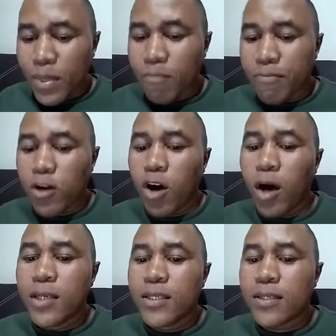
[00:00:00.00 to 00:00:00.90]

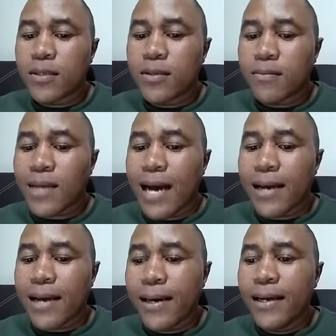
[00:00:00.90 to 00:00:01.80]
because
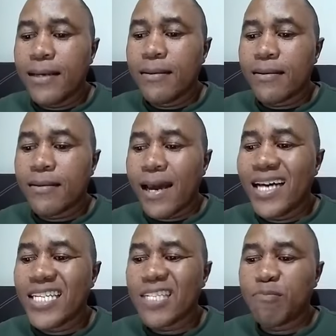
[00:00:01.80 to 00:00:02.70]
again there
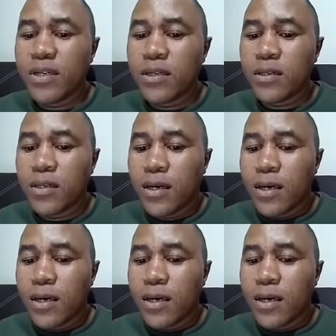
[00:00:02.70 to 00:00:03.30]
has been